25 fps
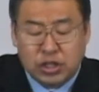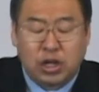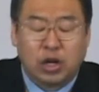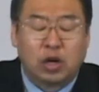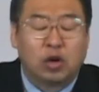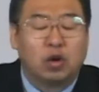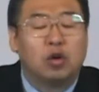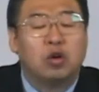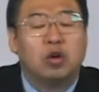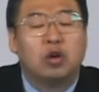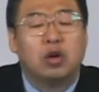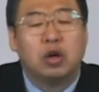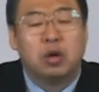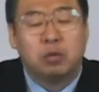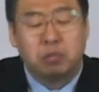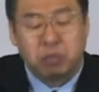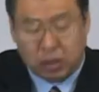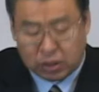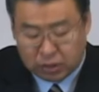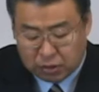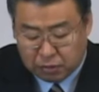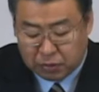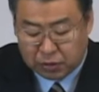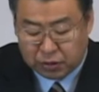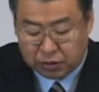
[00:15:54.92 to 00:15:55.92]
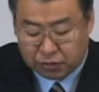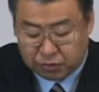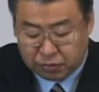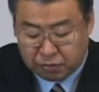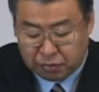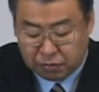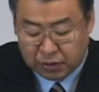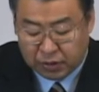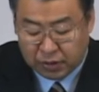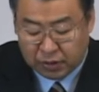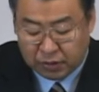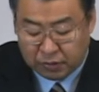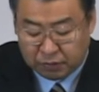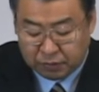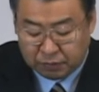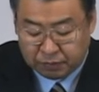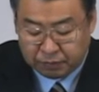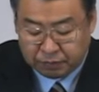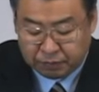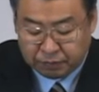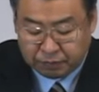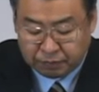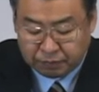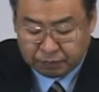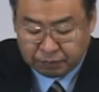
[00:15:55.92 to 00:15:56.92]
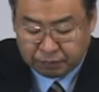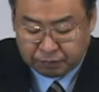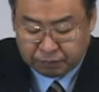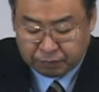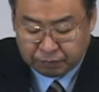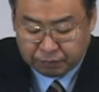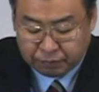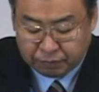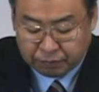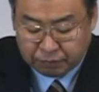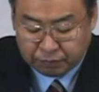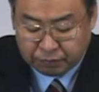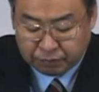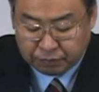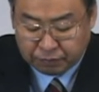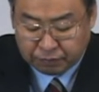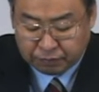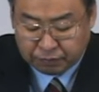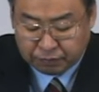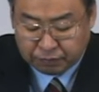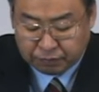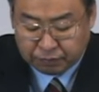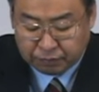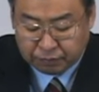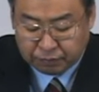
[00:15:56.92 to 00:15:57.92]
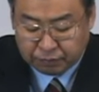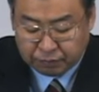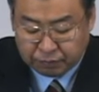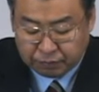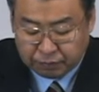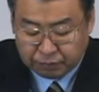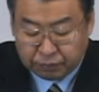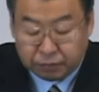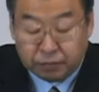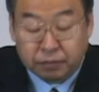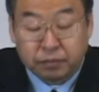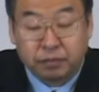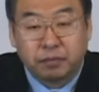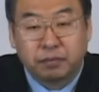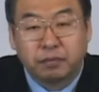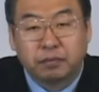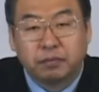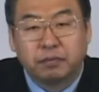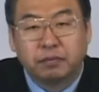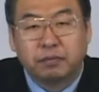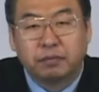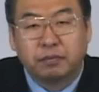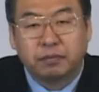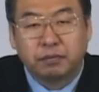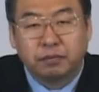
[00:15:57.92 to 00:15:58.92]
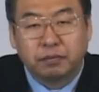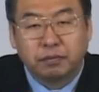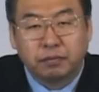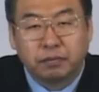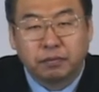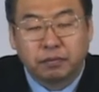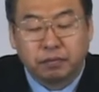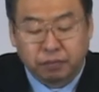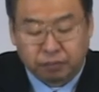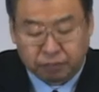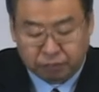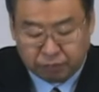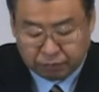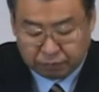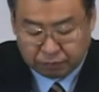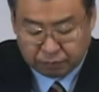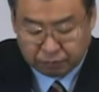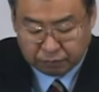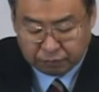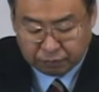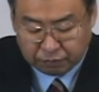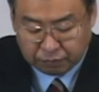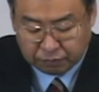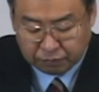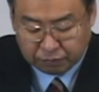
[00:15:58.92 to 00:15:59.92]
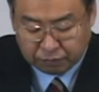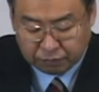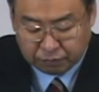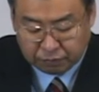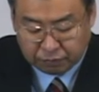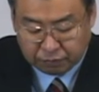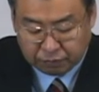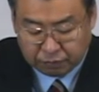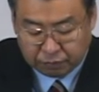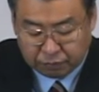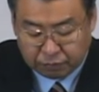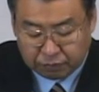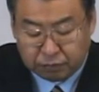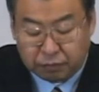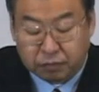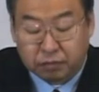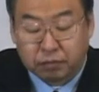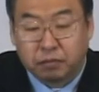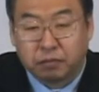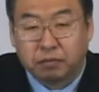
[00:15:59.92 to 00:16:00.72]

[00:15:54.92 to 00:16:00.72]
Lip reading: The church must not give positions to people who